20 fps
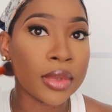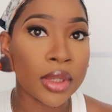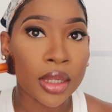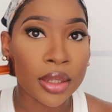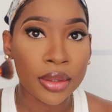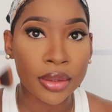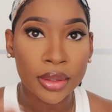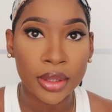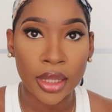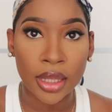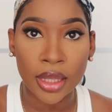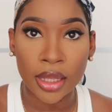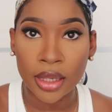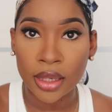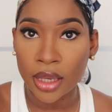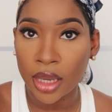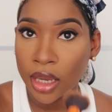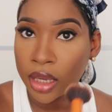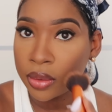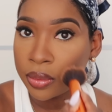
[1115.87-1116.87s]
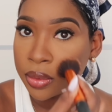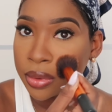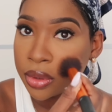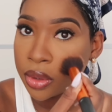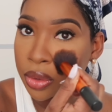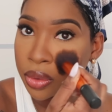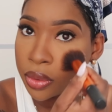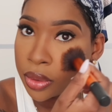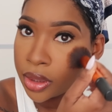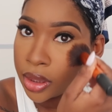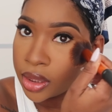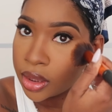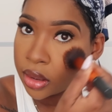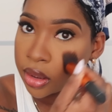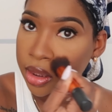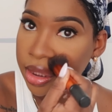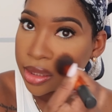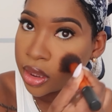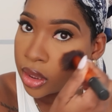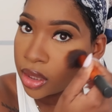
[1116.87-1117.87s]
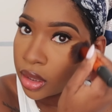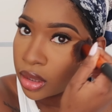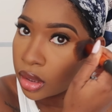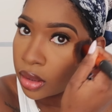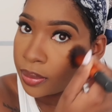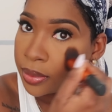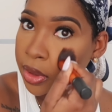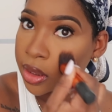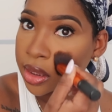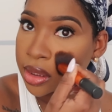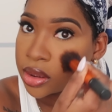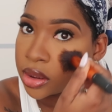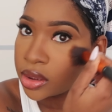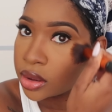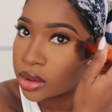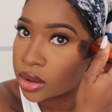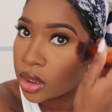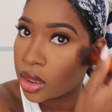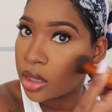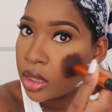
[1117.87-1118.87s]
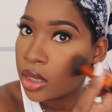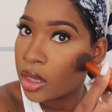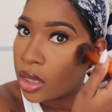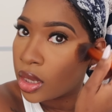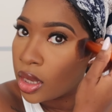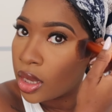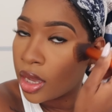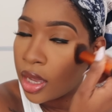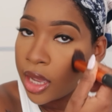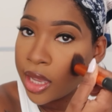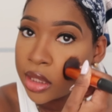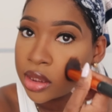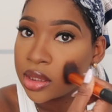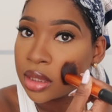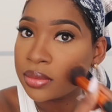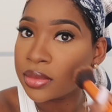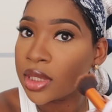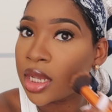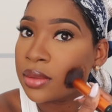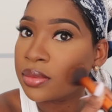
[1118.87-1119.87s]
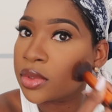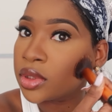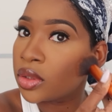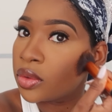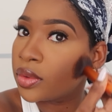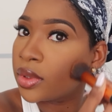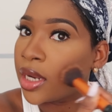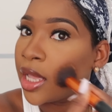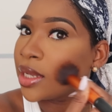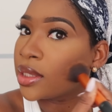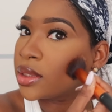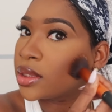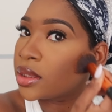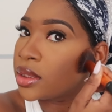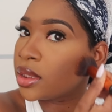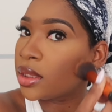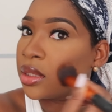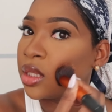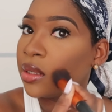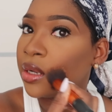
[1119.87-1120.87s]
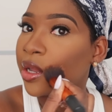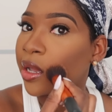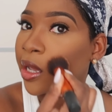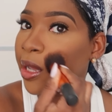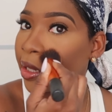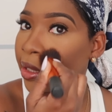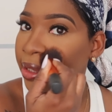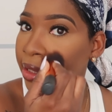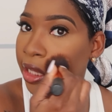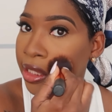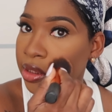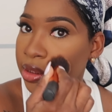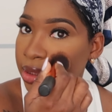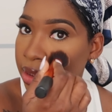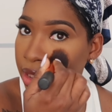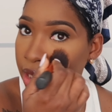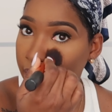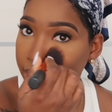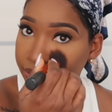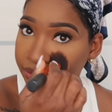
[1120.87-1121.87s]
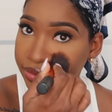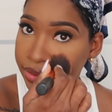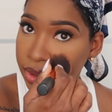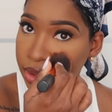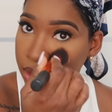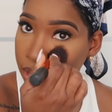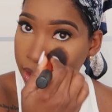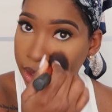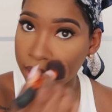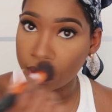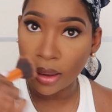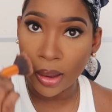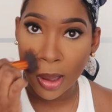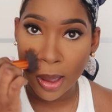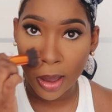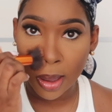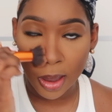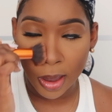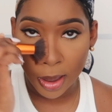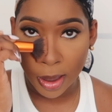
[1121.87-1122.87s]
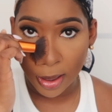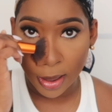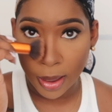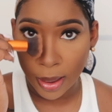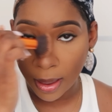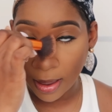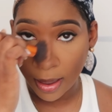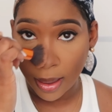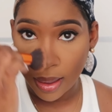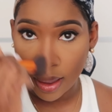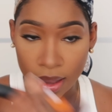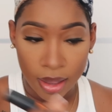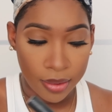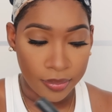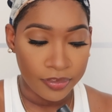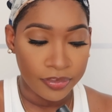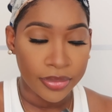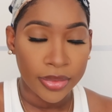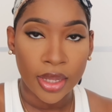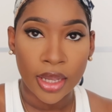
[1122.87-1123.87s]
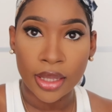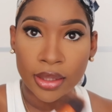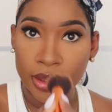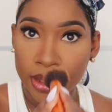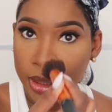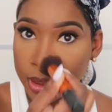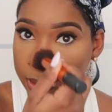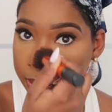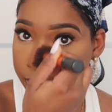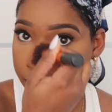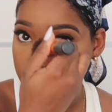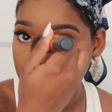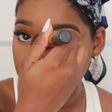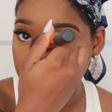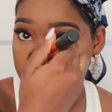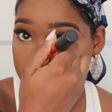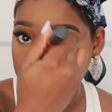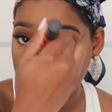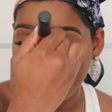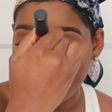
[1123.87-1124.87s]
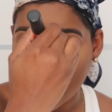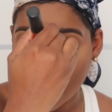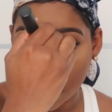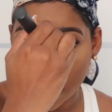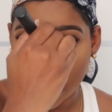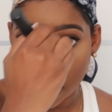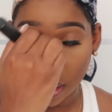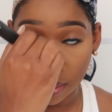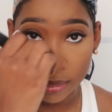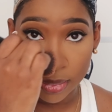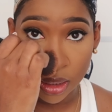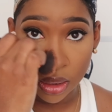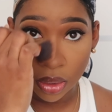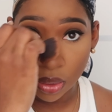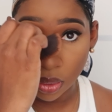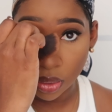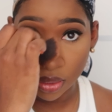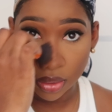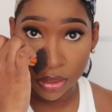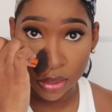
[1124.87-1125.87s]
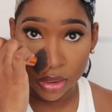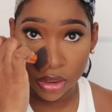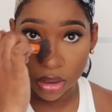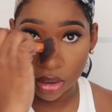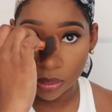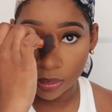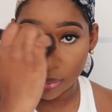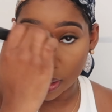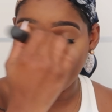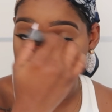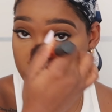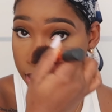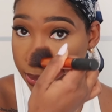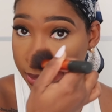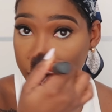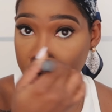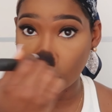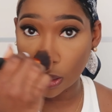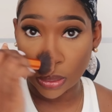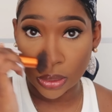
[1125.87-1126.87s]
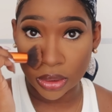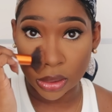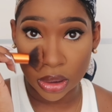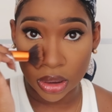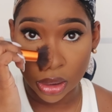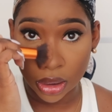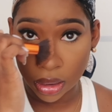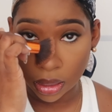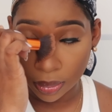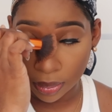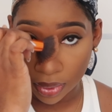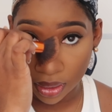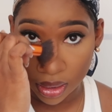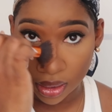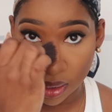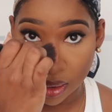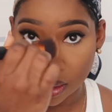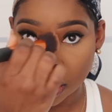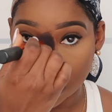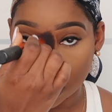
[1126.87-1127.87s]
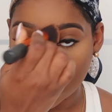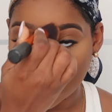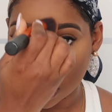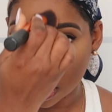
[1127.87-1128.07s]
And then I would go in here because I sometimes don't like to see the line that's left there. And then of course I go in on my nose to blend my nose a little bit,